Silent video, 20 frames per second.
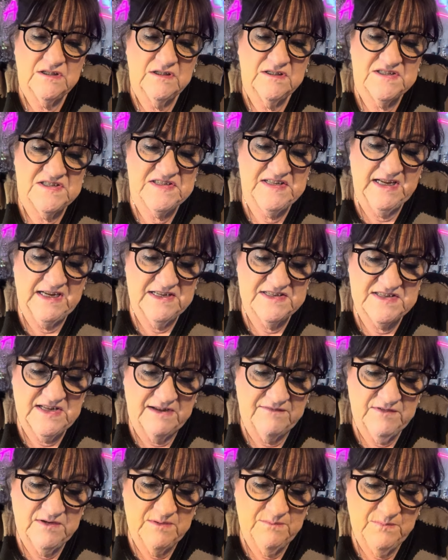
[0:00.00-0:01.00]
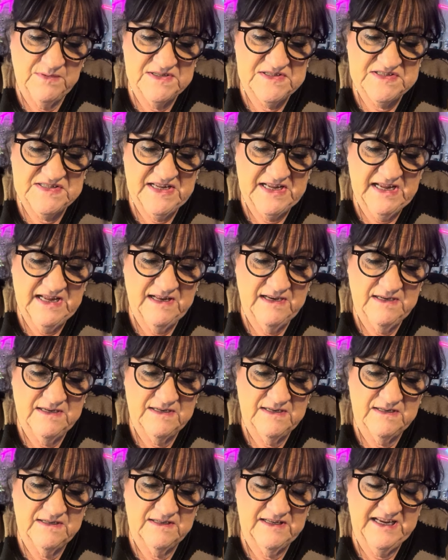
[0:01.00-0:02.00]
6 of them, it said,
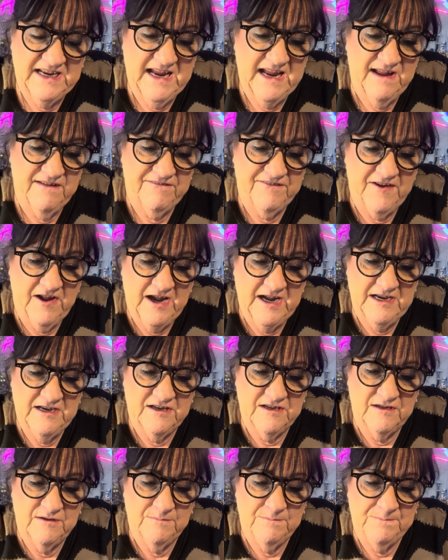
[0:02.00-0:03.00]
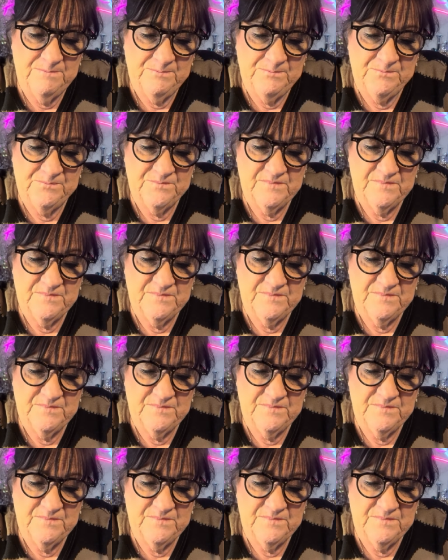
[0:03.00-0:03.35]
they can't find them.